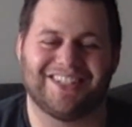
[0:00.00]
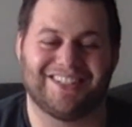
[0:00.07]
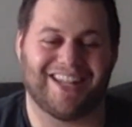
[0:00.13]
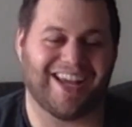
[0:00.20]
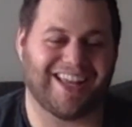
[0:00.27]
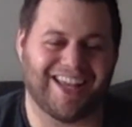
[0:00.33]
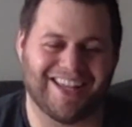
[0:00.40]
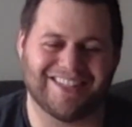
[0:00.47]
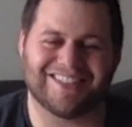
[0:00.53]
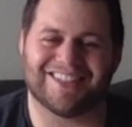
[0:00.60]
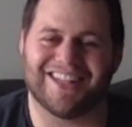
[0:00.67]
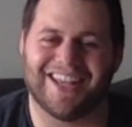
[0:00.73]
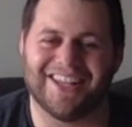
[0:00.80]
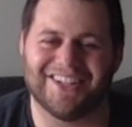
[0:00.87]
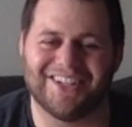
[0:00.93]
decades
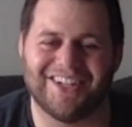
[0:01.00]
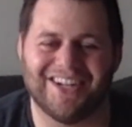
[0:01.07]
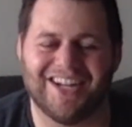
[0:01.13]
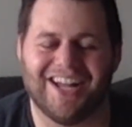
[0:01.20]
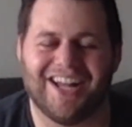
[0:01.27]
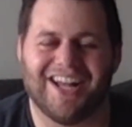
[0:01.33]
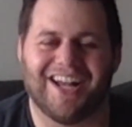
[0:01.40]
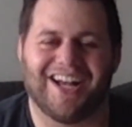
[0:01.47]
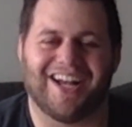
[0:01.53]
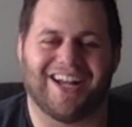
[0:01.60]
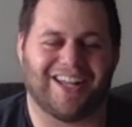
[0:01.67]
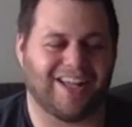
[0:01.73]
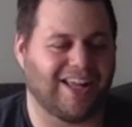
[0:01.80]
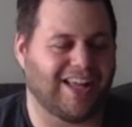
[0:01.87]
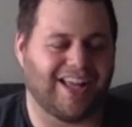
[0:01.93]
later,
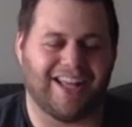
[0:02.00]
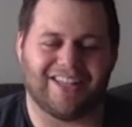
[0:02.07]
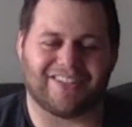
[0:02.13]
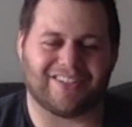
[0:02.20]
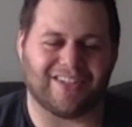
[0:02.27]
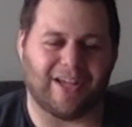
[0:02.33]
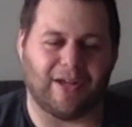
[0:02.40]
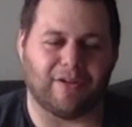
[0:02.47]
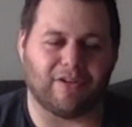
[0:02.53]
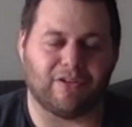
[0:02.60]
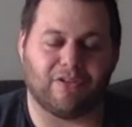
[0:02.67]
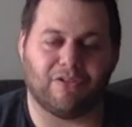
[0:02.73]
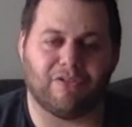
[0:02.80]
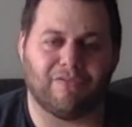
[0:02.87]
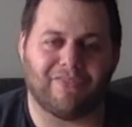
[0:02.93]
it's a
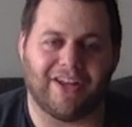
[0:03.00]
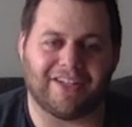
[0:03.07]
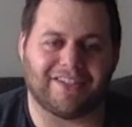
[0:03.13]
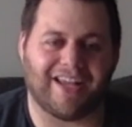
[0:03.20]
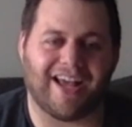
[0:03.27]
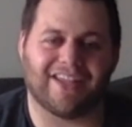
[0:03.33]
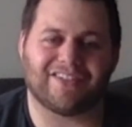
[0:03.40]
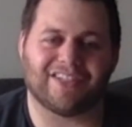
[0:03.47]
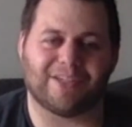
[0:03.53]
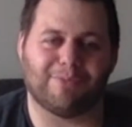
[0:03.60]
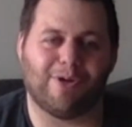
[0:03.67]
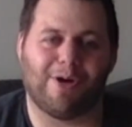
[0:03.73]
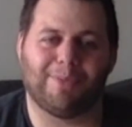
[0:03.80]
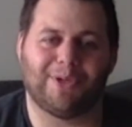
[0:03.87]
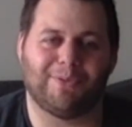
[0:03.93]
fantastic
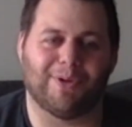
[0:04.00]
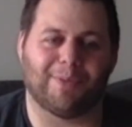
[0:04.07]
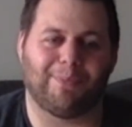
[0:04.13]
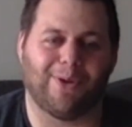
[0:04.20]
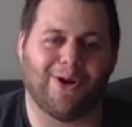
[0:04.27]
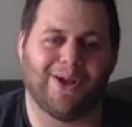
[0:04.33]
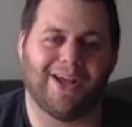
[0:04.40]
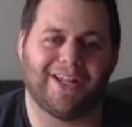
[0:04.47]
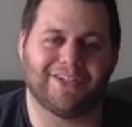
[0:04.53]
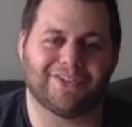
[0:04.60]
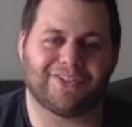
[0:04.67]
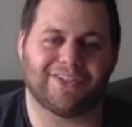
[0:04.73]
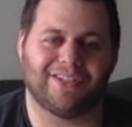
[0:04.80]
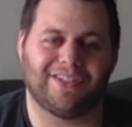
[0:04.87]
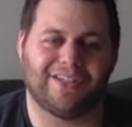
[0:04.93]
moment where Paul
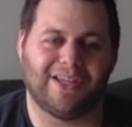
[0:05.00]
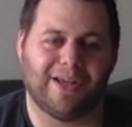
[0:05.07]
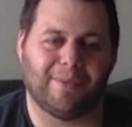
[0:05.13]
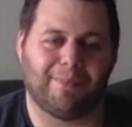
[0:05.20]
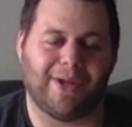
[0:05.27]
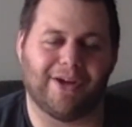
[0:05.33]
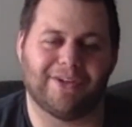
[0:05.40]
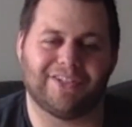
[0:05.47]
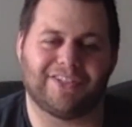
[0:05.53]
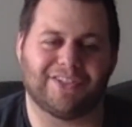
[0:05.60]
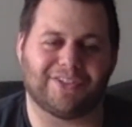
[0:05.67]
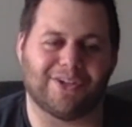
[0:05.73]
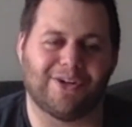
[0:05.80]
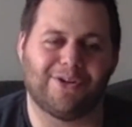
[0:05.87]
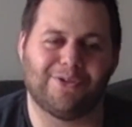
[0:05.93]
Henderson buries
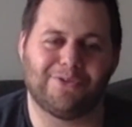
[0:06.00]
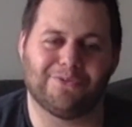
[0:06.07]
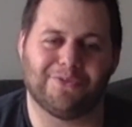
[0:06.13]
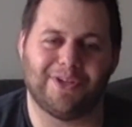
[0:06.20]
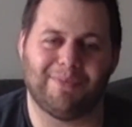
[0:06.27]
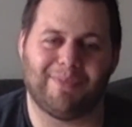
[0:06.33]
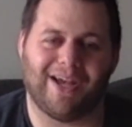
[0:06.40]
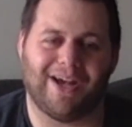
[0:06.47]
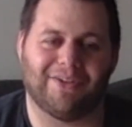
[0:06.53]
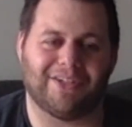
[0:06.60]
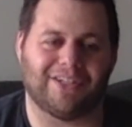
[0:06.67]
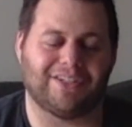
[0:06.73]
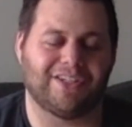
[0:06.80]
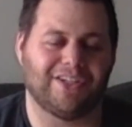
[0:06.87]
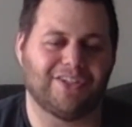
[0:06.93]
his own rebound
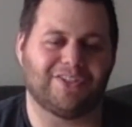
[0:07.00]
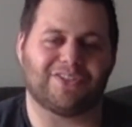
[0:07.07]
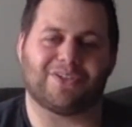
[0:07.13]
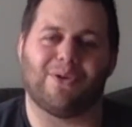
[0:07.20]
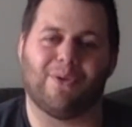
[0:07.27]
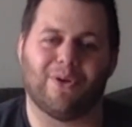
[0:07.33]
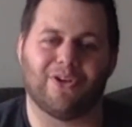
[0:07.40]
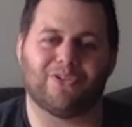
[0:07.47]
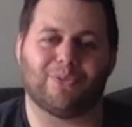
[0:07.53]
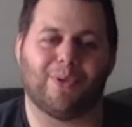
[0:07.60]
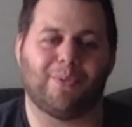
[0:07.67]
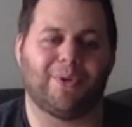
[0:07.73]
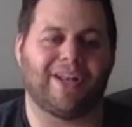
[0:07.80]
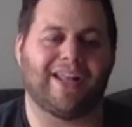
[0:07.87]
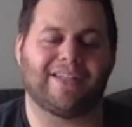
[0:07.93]
and scores
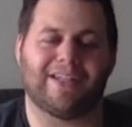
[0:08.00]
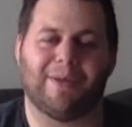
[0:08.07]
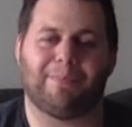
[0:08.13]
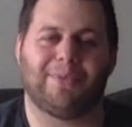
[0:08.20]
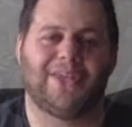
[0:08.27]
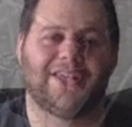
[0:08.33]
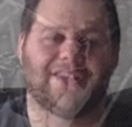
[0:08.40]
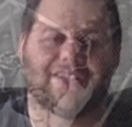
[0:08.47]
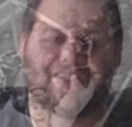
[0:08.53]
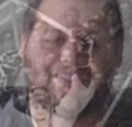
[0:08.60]
what would end up being the